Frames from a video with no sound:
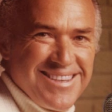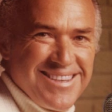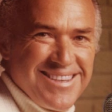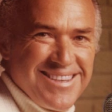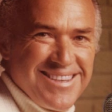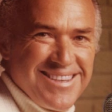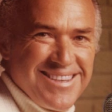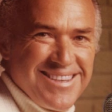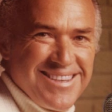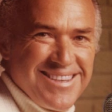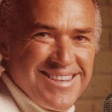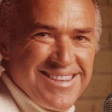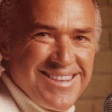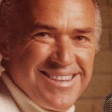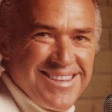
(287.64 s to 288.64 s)

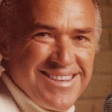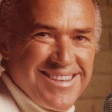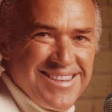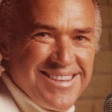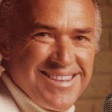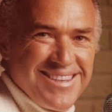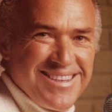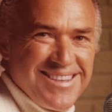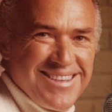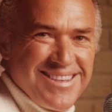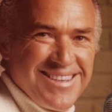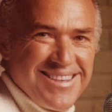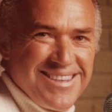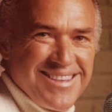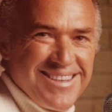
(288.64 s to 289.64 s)

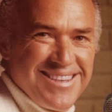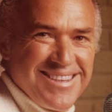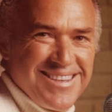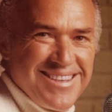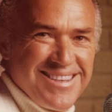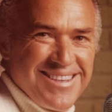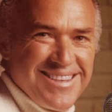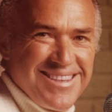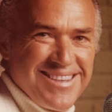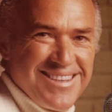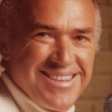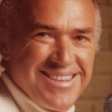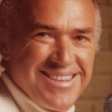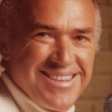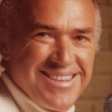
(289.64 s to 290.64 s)

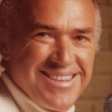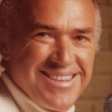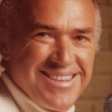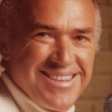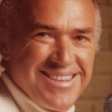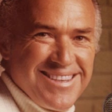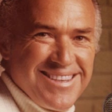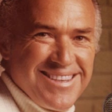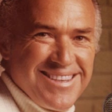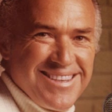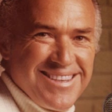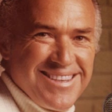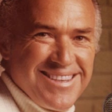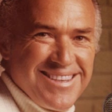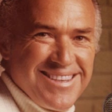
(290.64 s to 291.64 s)

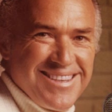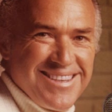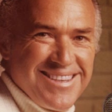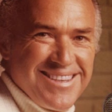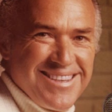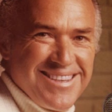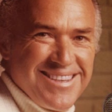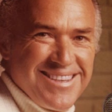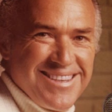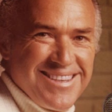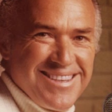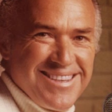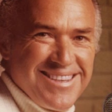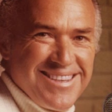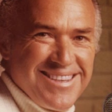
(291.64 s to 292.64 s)

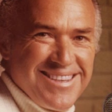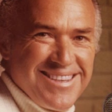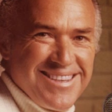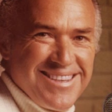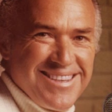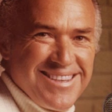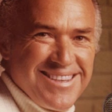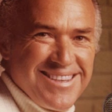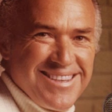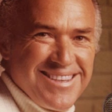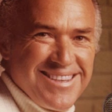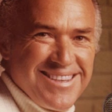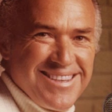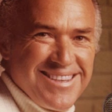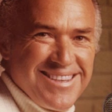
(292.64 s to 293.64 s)

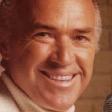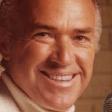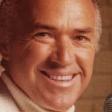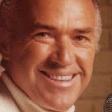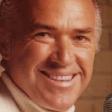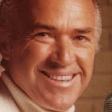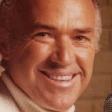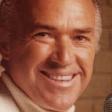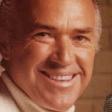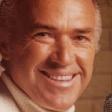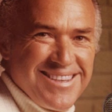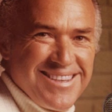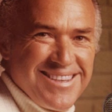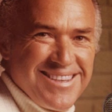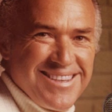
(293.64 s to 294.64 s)

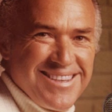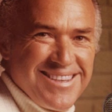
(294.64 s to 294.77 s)
This is a still picture; no speech is visible.